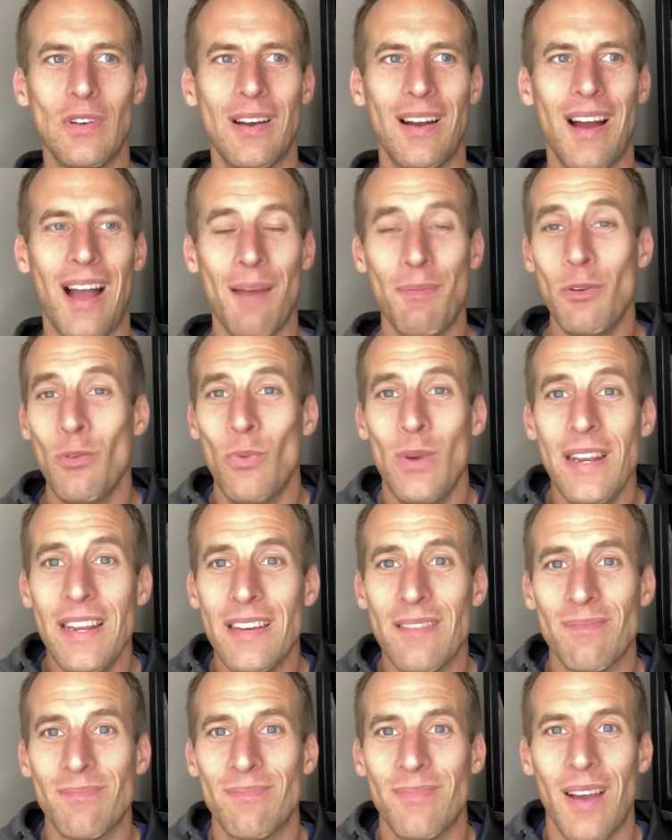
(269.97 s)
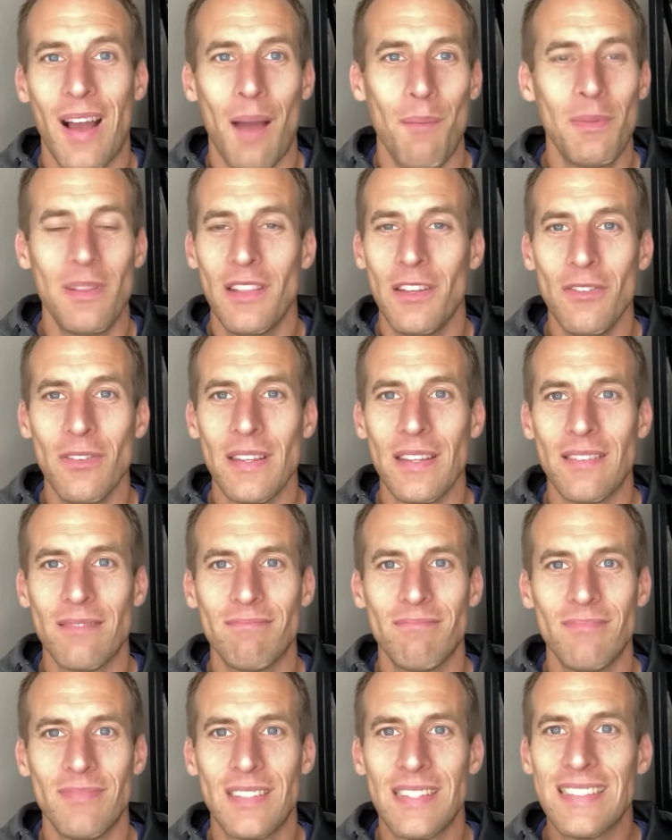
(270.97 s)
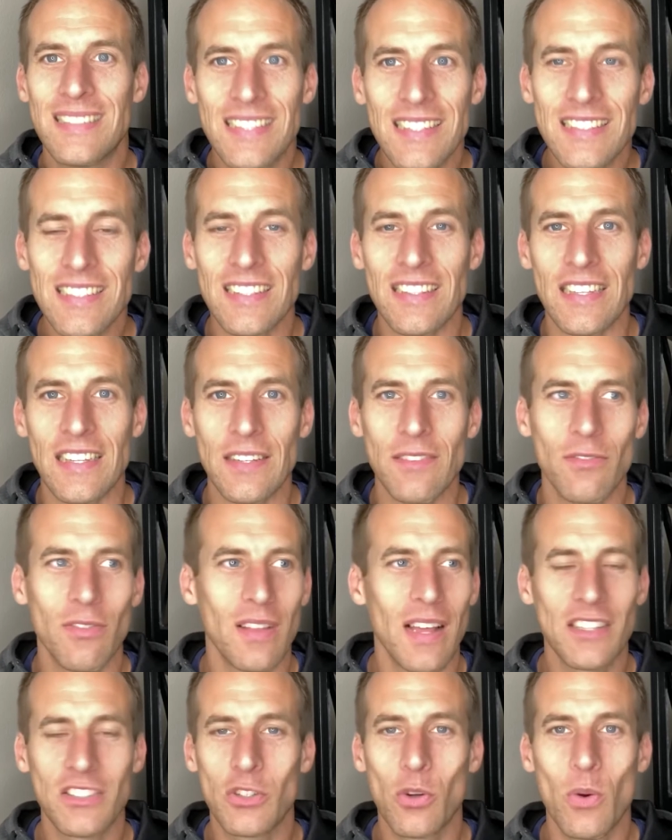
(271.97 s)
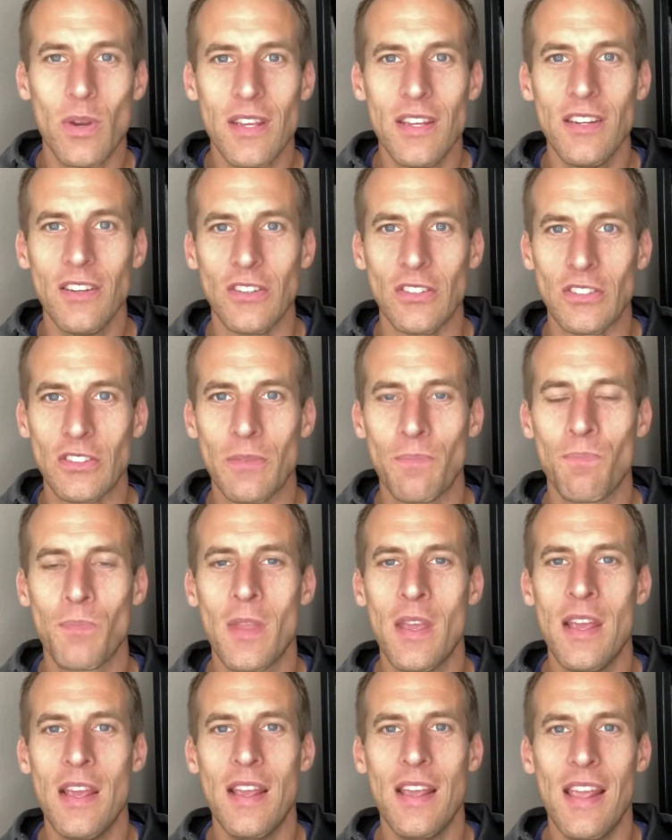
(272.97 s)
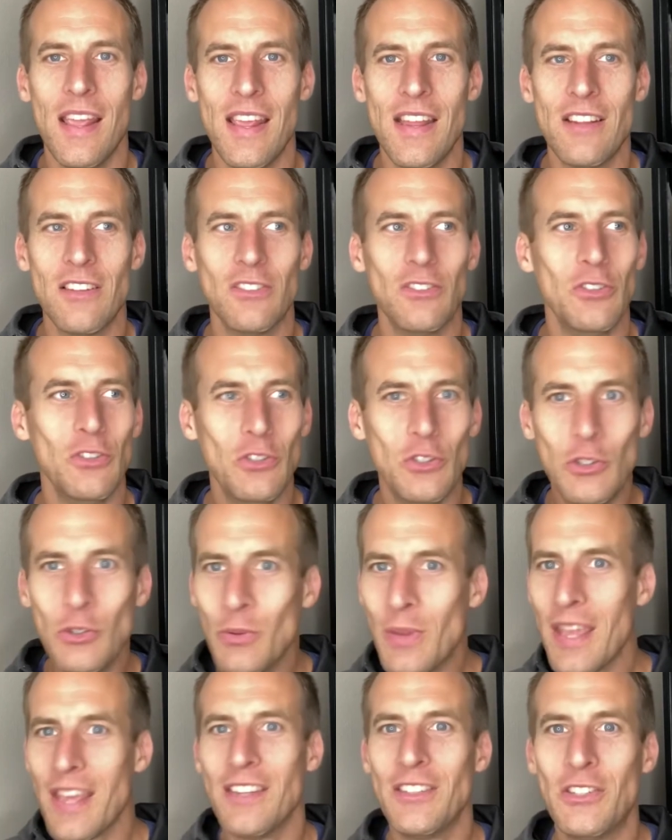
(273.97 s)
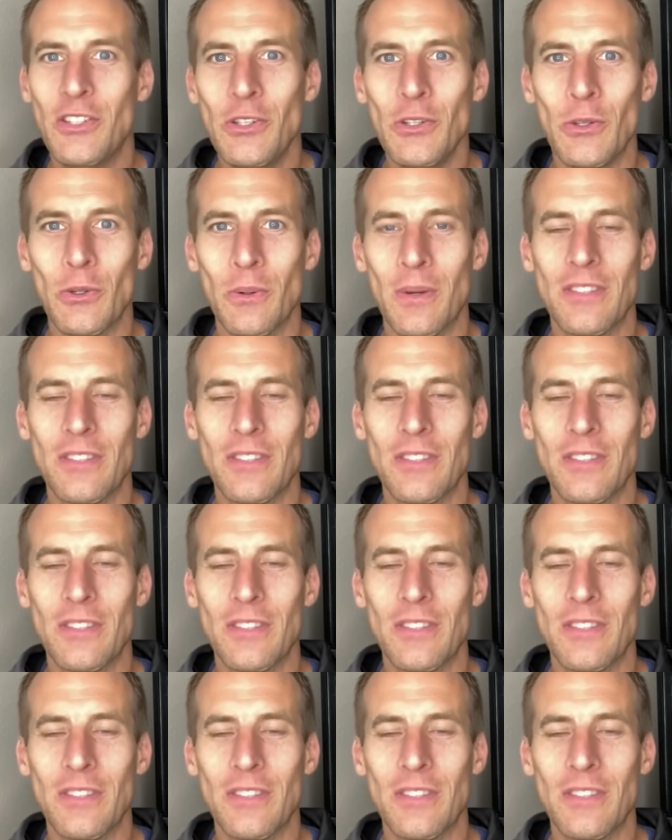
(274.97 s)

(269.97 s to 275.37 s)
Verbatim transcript: I've been winning. I mean, literally consistently for the last 20 years, and you can too.